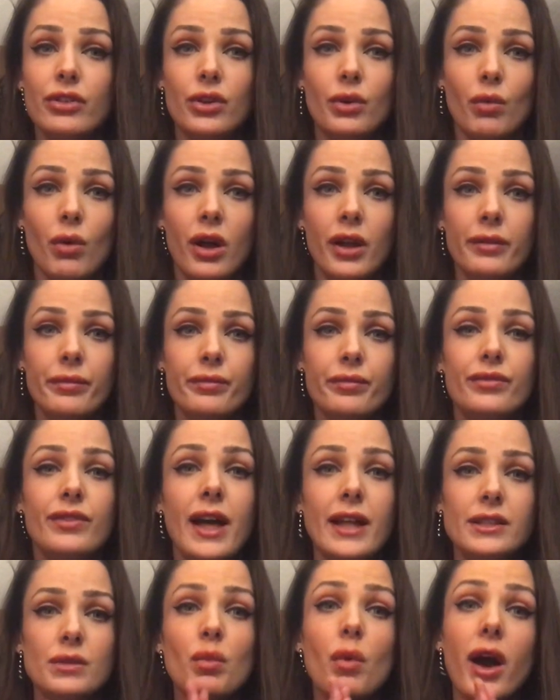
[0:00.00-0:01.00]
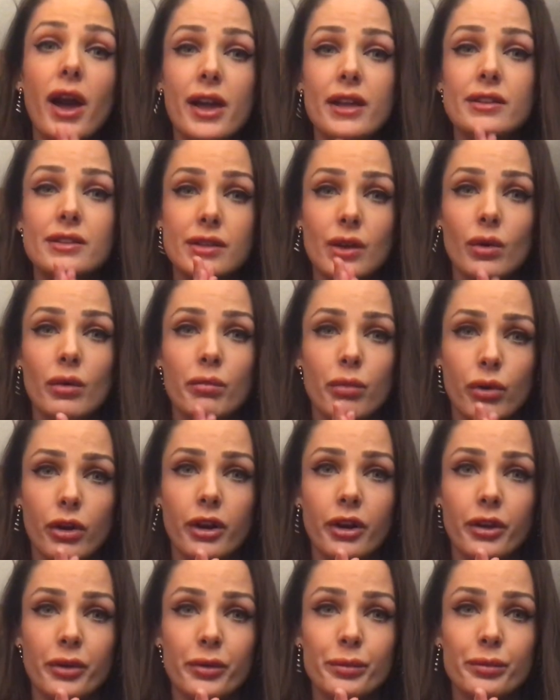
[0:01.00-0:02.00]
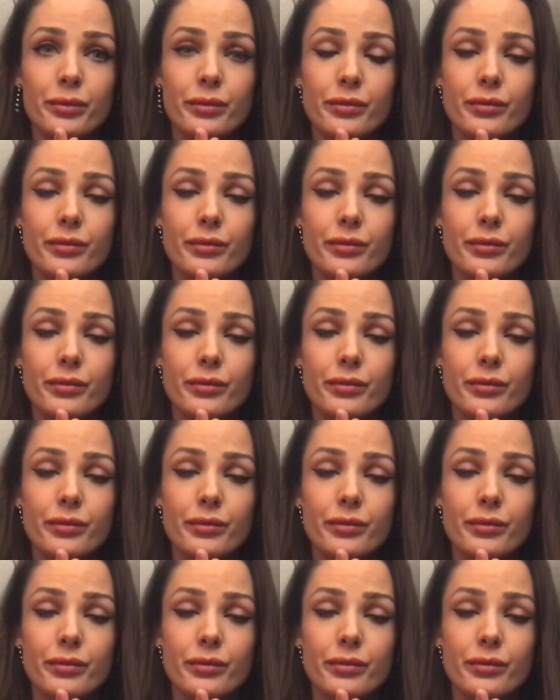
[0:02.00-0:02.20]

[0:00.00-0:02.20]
that you want. And that's why it's so important.